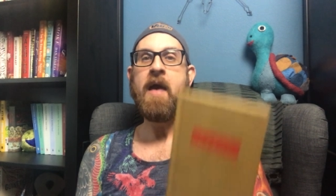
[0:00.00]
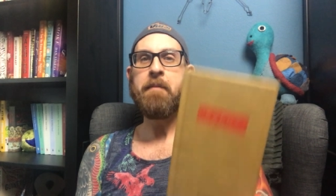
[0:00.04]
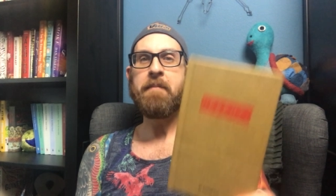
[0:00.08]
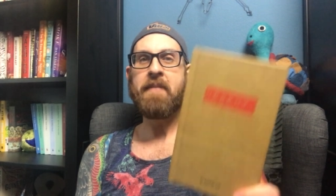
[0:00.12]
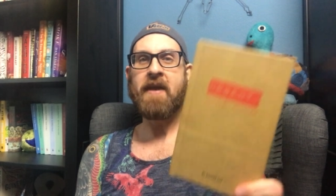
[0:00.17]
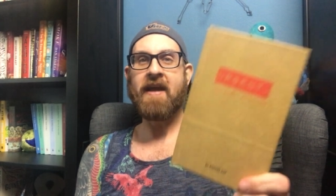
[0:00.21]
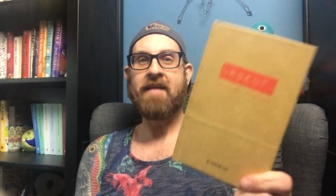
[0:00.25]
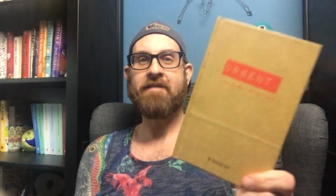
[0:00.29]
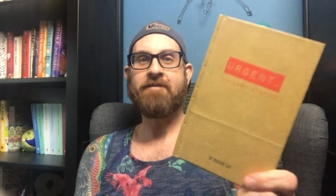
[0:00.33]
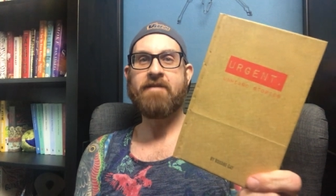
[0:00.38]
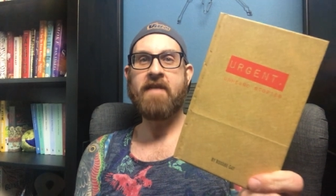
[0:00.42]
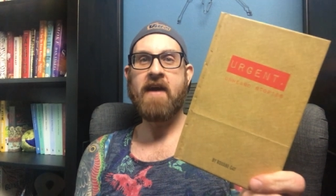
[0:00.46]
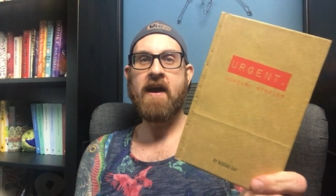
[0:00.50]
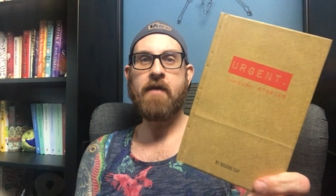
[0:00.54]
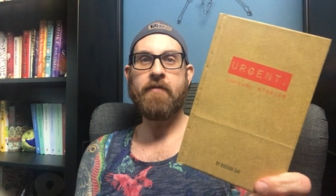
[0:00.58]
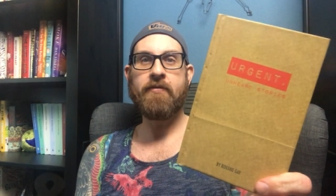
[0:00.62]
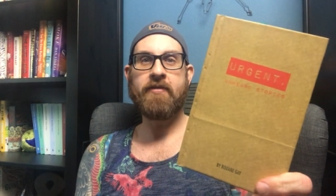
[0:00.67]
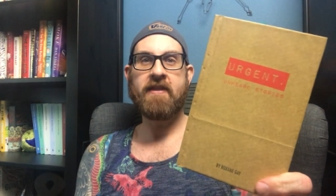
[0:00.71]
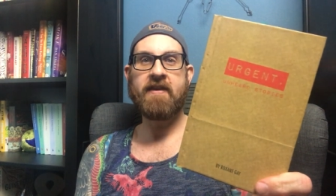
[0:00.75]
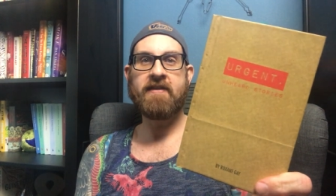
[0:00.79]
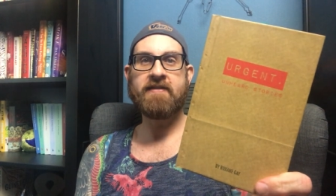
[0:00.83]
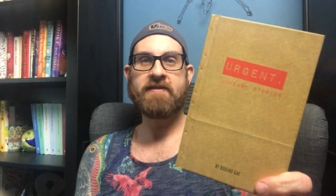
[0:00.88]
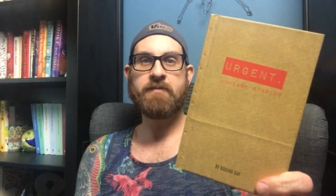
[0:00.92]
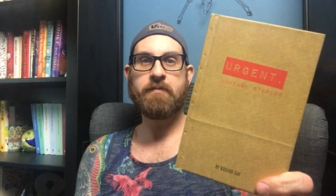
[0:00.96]
But I
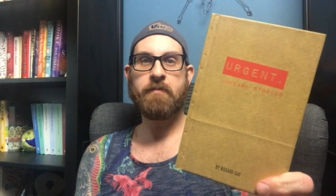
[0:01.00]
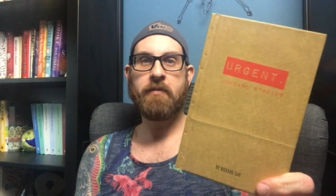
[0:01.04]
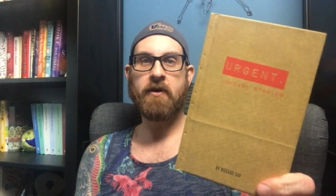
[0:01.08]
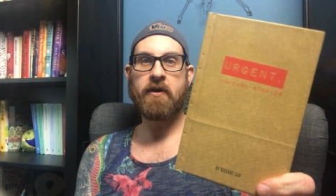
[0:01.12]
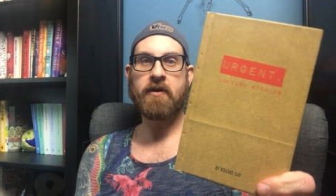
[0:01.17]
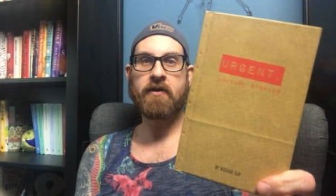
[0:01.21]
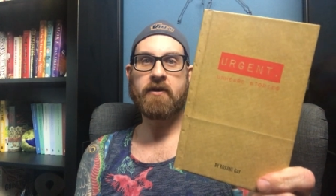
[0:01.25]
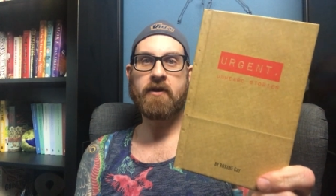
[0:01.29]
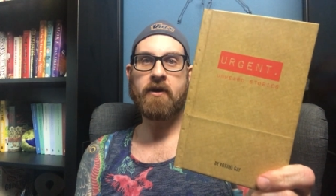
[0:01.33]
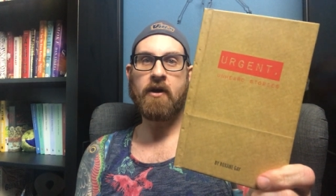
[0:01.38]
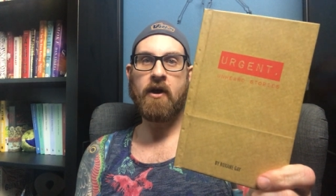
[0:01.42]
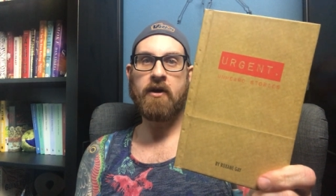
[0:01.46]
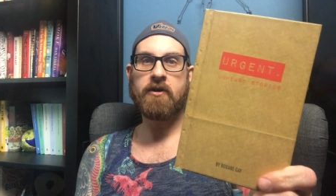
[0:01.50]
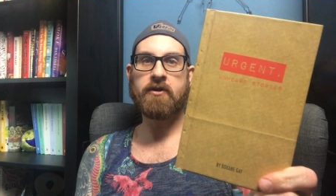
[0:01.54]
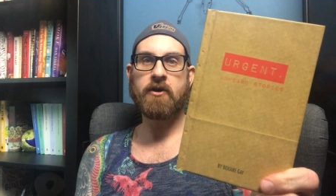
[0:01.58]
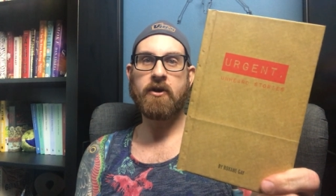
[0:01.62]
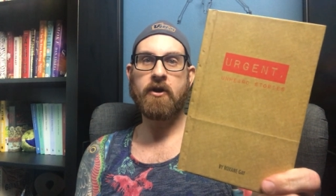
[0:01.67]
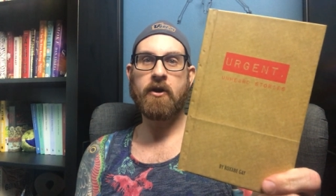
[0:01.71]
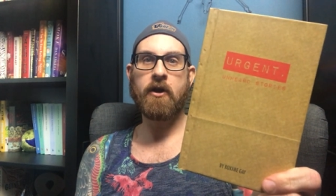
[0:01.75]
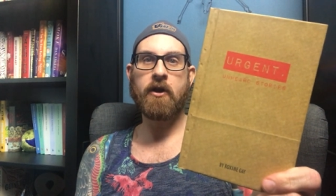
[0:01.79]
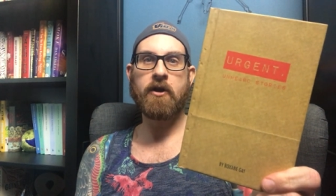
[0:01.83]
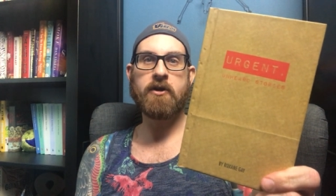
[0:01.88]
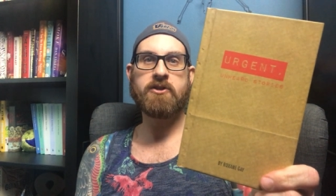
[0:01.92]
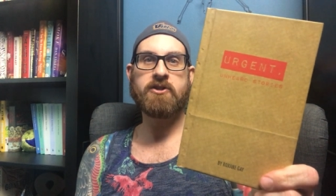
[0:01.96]
found this book called
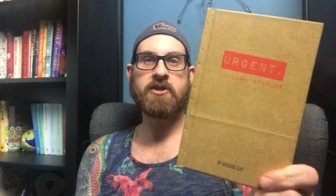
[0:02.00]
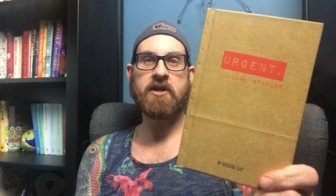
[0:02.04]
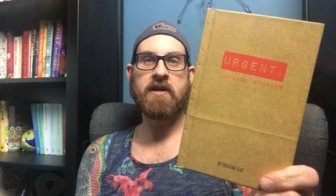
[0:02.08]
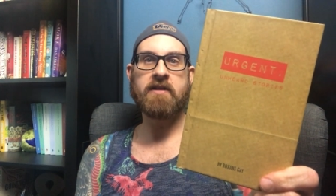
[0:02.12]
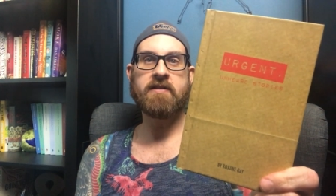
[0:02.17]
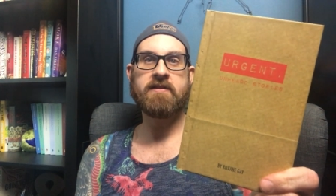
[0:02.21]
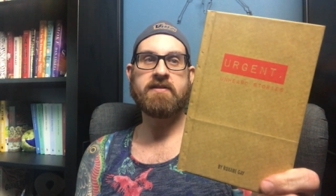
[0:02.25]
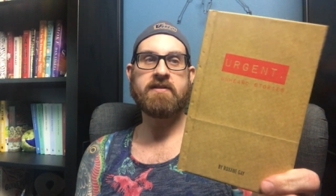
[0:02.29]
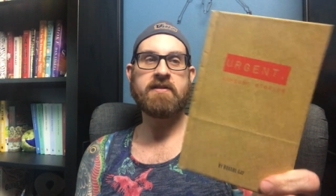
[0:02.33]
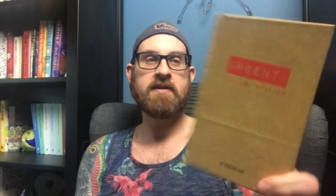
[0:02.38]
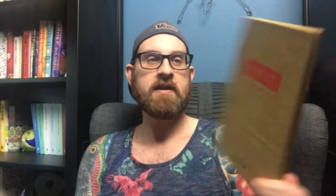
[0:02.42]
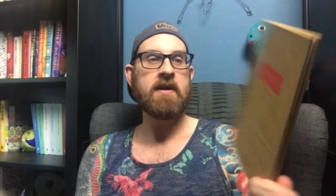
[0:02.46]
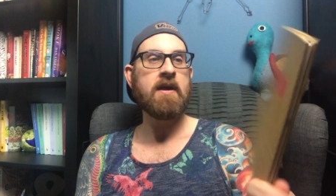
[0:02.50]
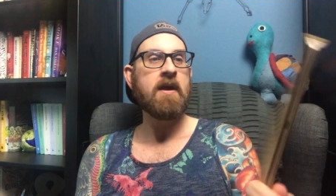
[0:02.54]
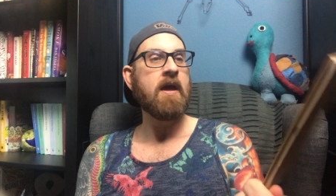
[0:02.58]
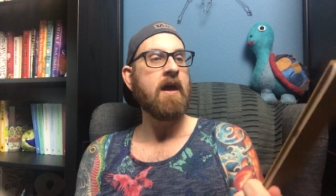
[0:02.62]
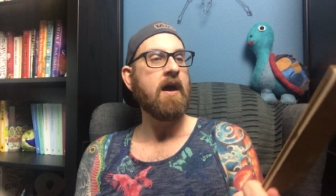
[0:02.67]
Urgent,